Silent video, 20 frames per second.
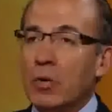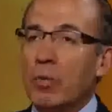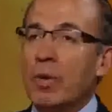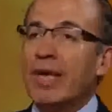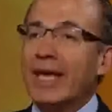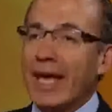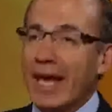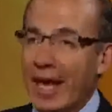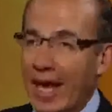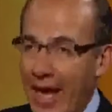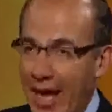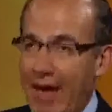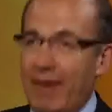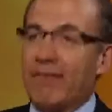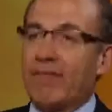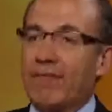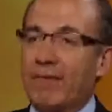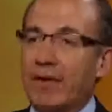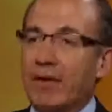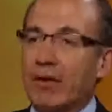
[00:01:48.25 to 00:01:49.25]
We can
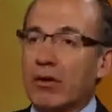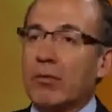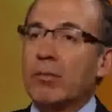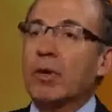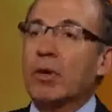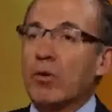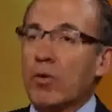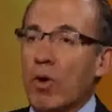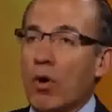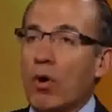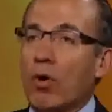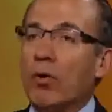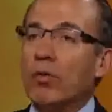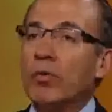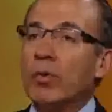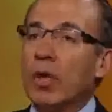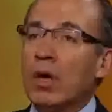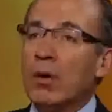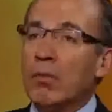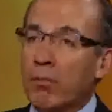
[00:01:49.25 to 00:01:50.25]
have economic
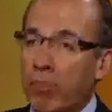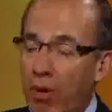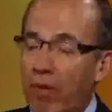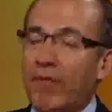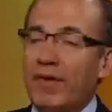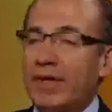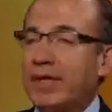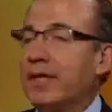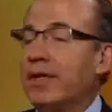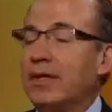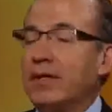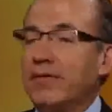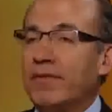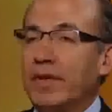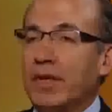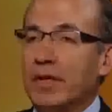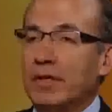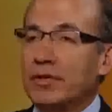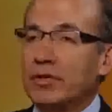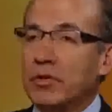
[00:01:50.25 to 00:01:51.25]
growth, poverty
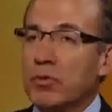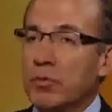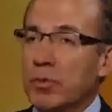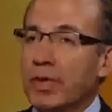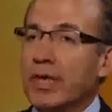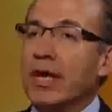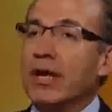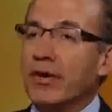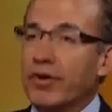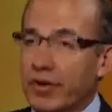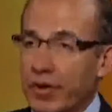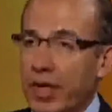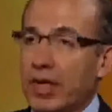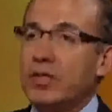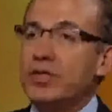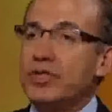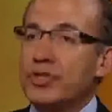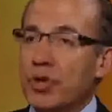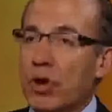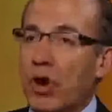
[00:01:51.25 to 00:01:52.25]
alleviation, we can
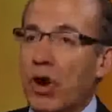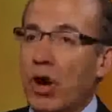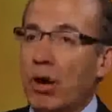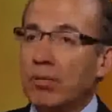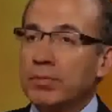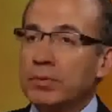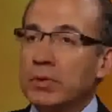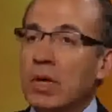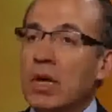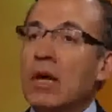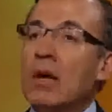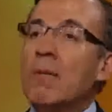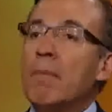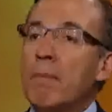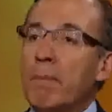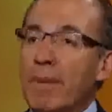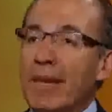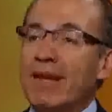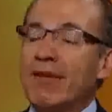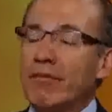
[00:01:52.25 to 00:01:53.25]
create jobs,
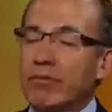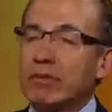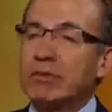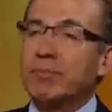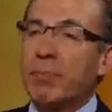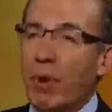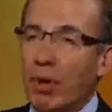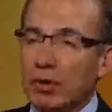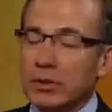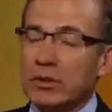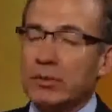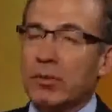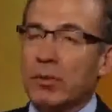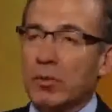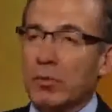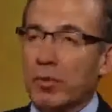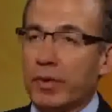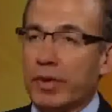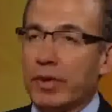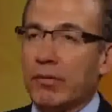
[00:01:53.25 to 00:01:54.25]
being
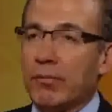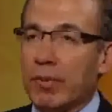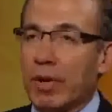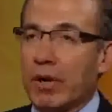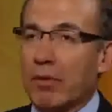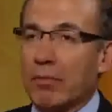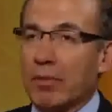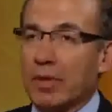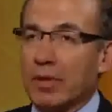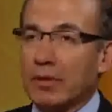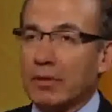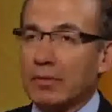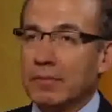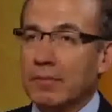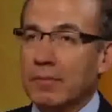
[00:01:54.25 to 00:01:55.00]
responsible with the environment.